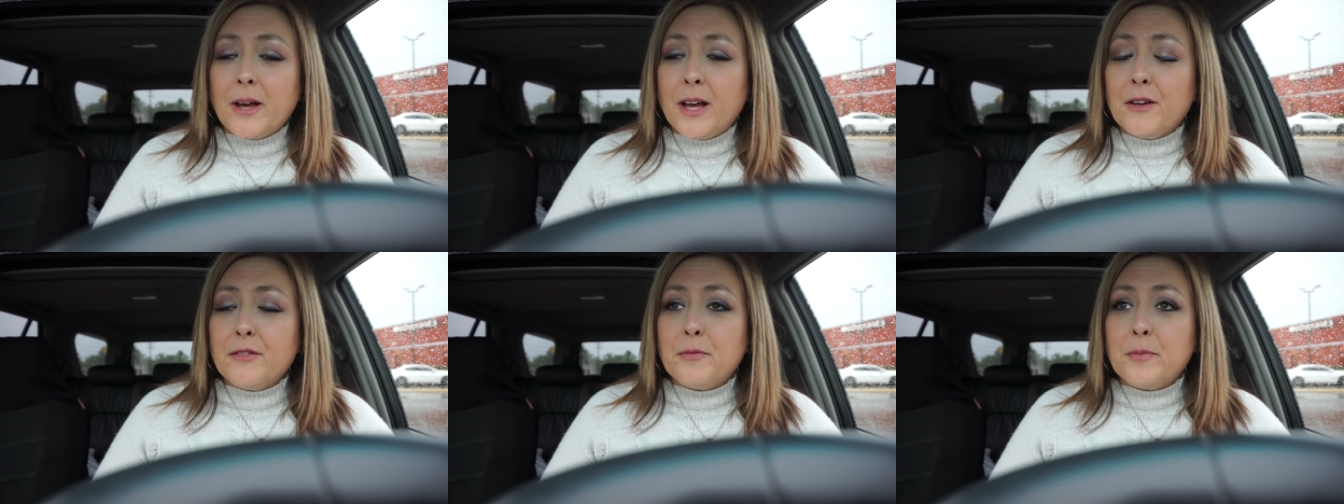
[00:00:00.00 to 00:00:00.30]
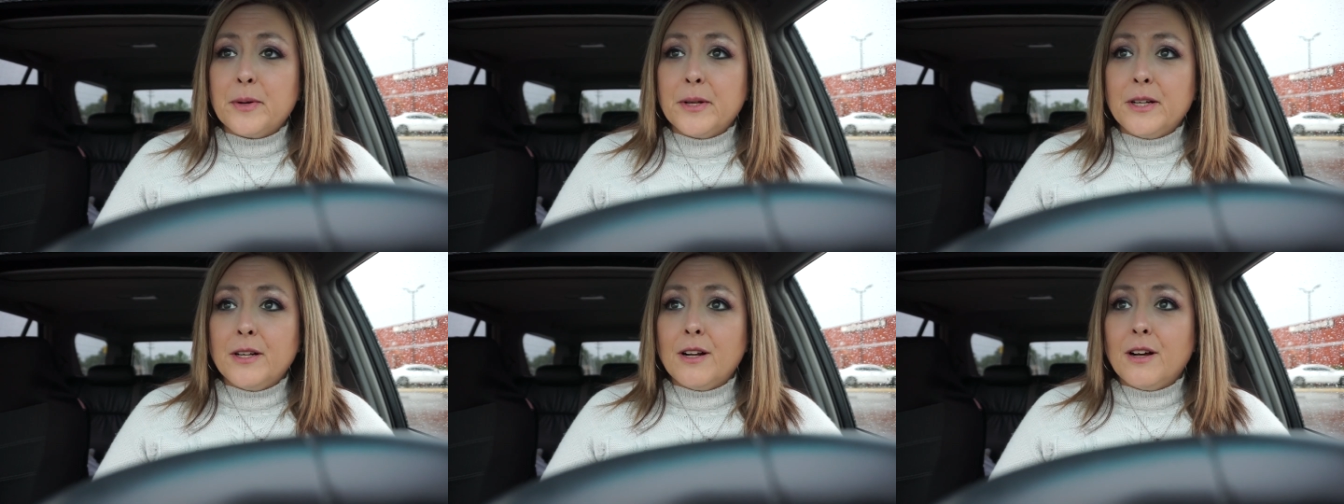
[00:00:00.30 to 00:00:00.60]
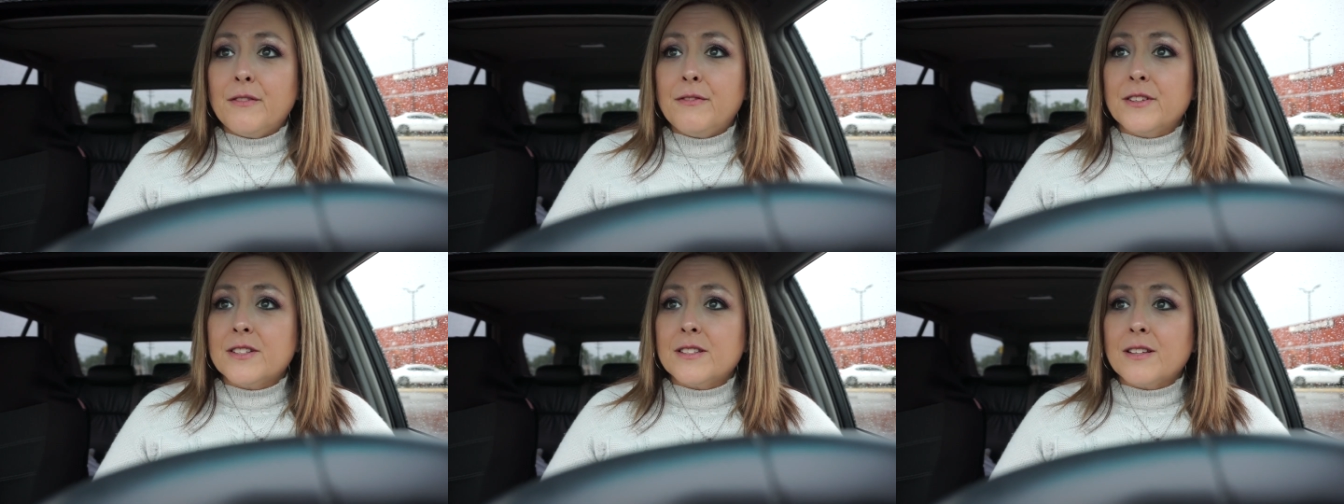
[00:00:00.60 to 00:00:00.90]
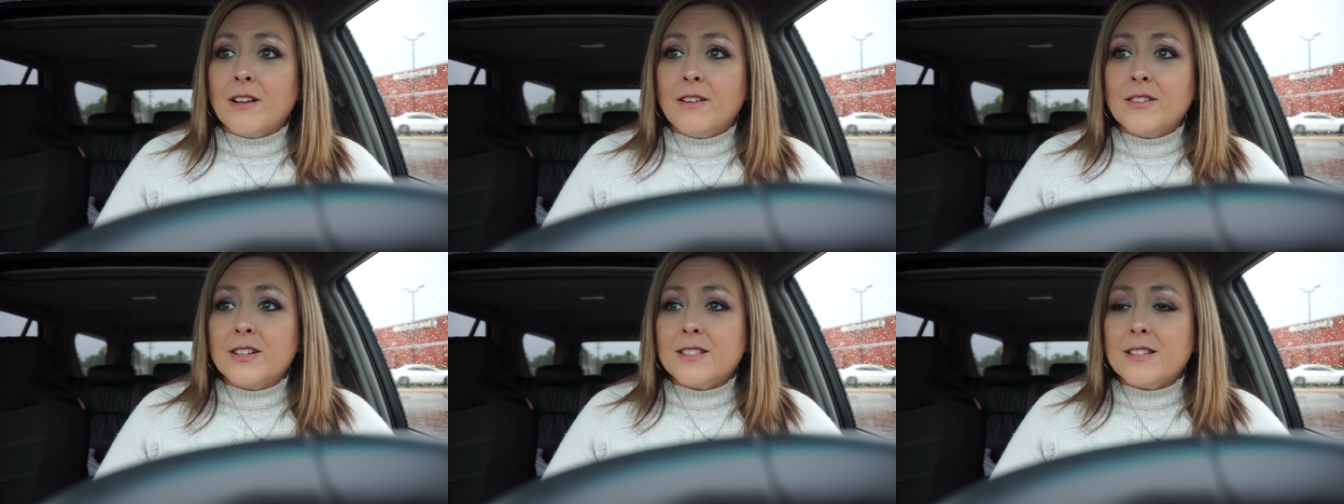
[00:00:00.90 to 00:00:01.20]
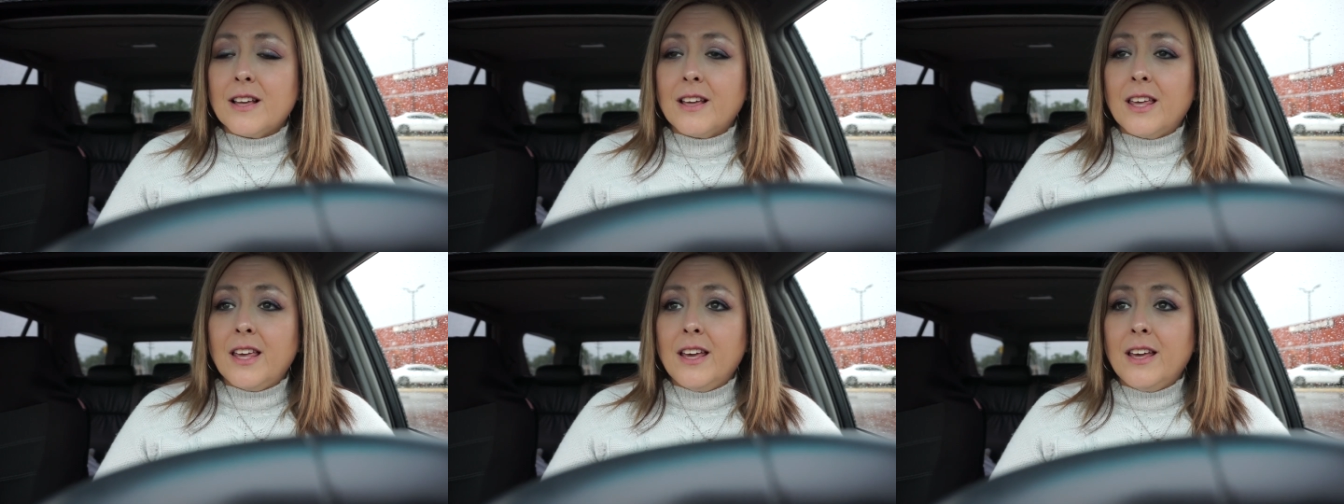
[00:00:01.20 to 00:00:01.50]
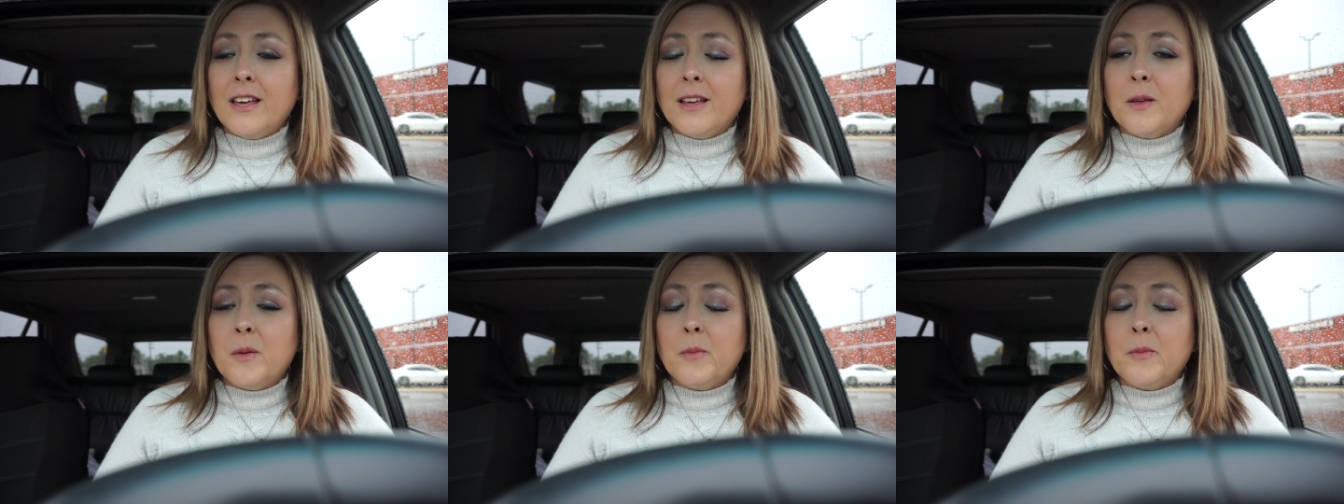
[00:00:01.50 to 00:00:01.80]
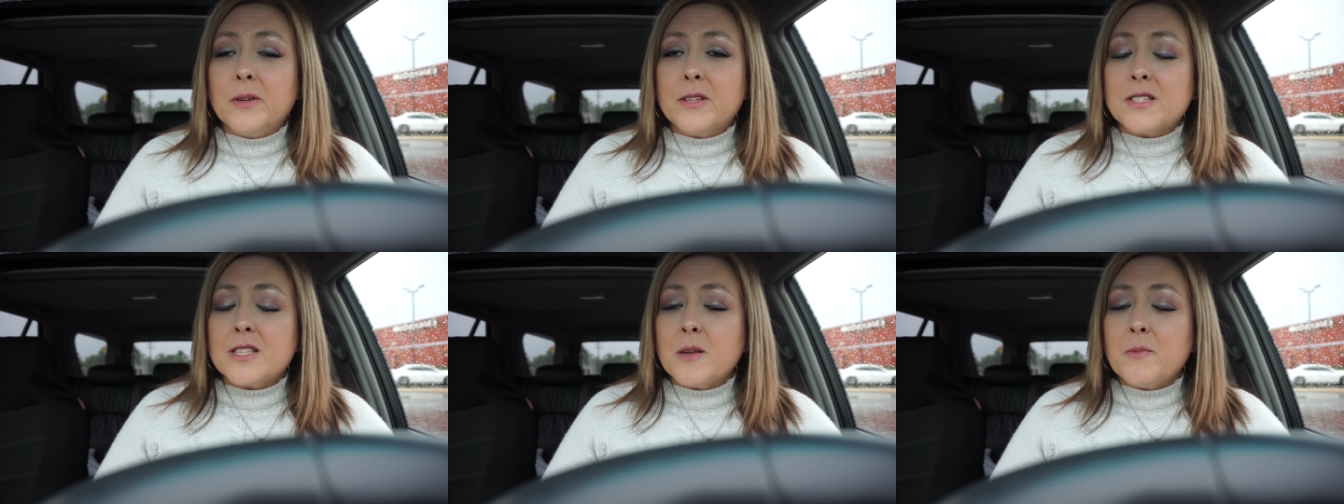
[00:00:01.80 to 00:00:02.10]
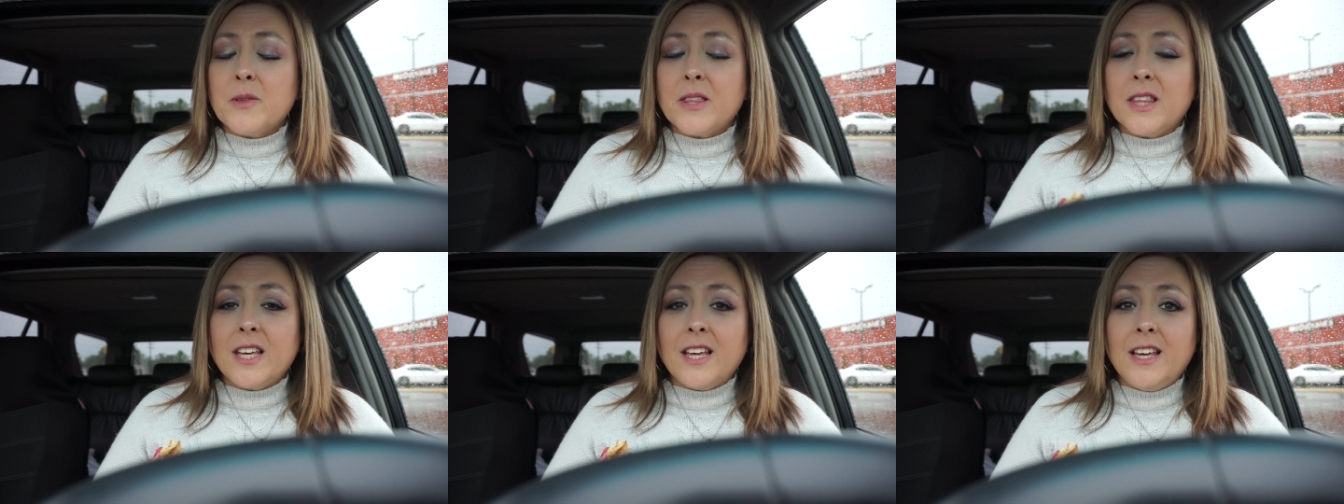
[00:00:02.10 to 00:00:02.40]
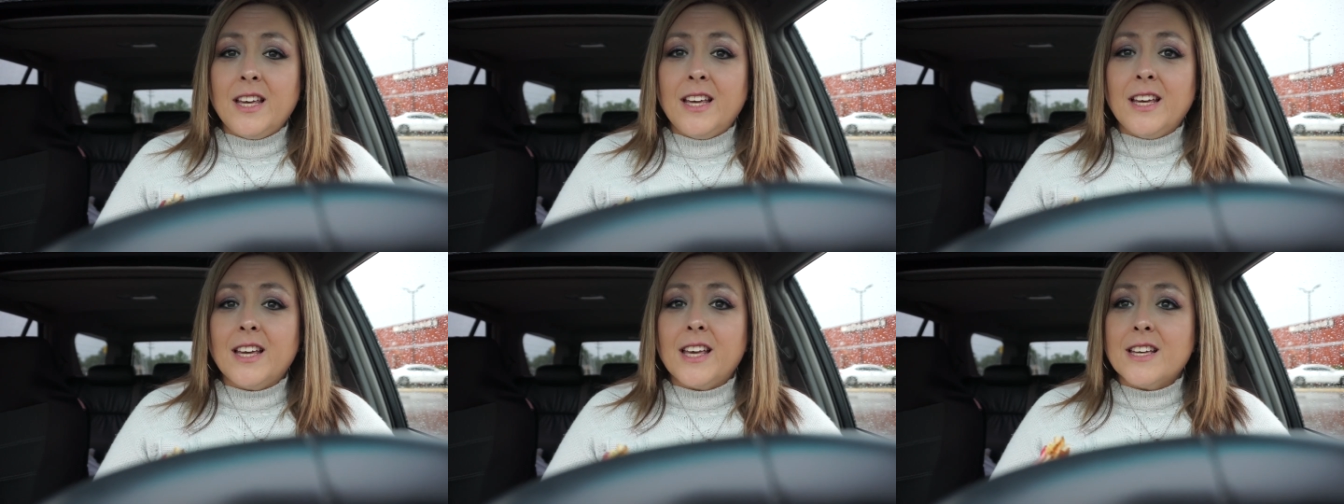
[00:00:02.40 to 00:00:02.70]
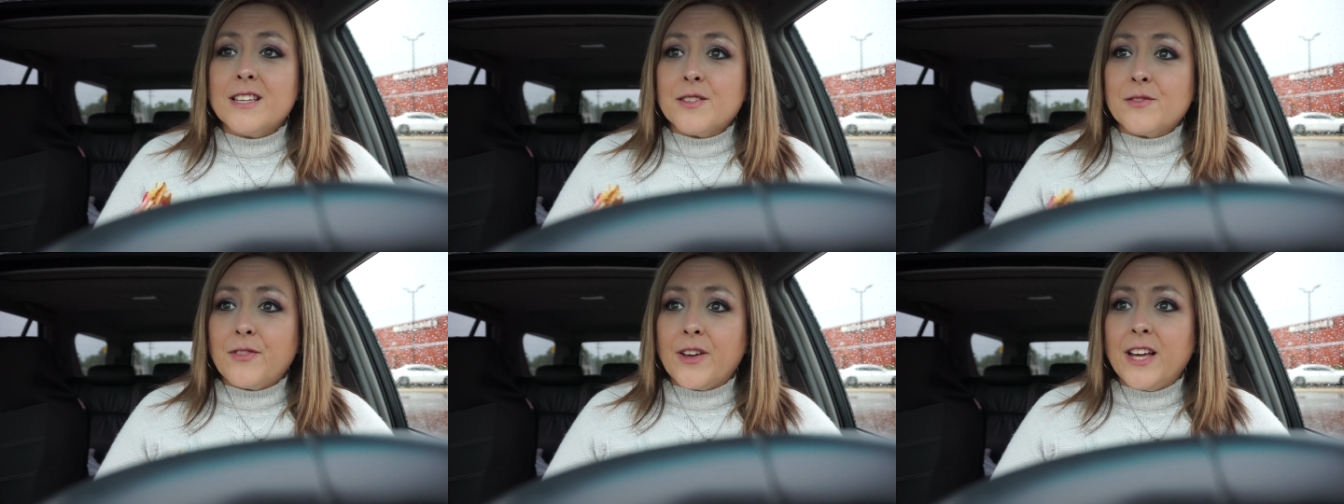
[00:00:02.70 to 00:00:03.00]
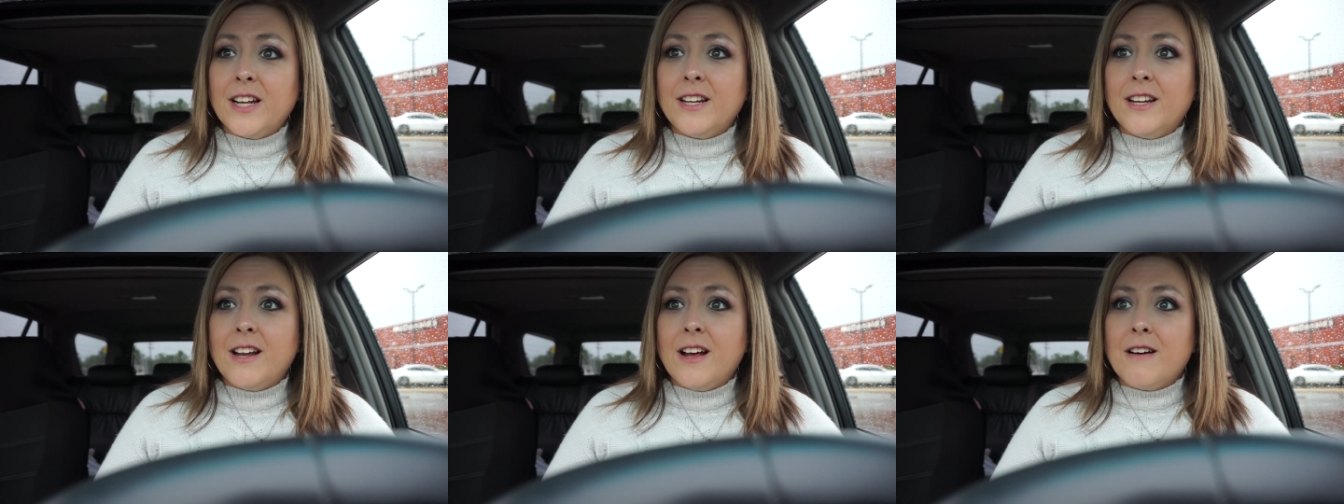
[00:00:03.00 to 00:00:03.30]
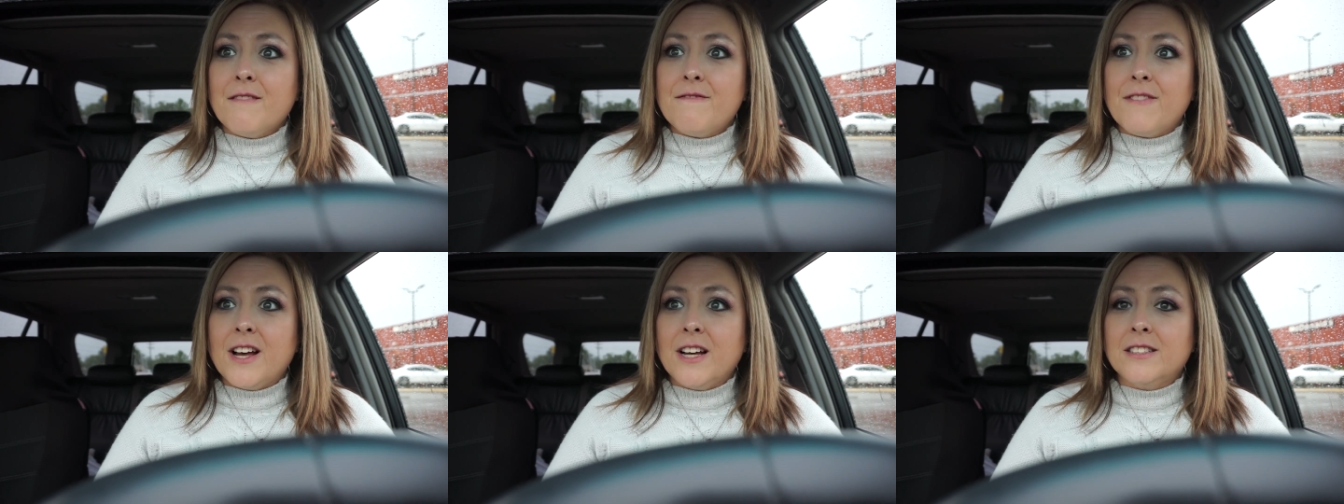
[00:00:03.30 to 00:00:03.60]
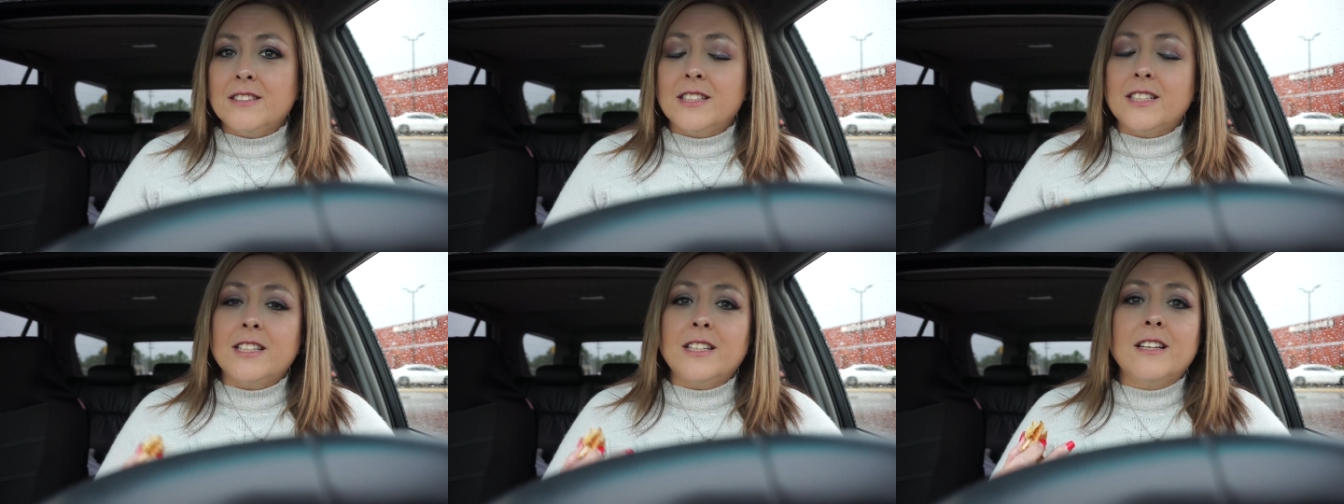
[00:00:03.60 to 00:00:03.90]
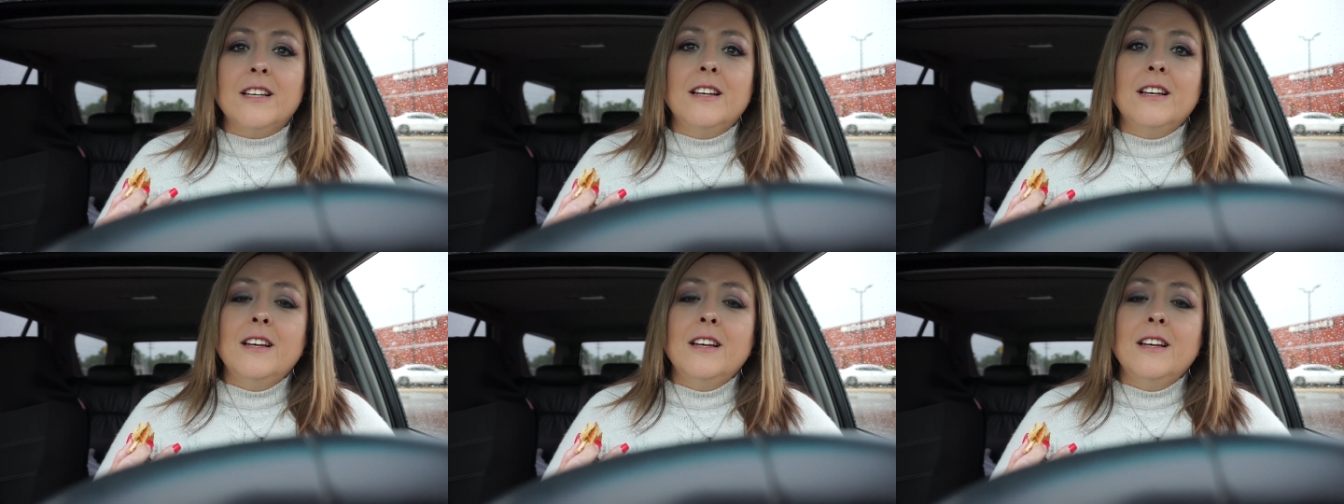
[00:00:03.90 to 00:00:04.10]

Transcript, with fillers: I have put it off as long as I can, but some of the ink has faded out finally.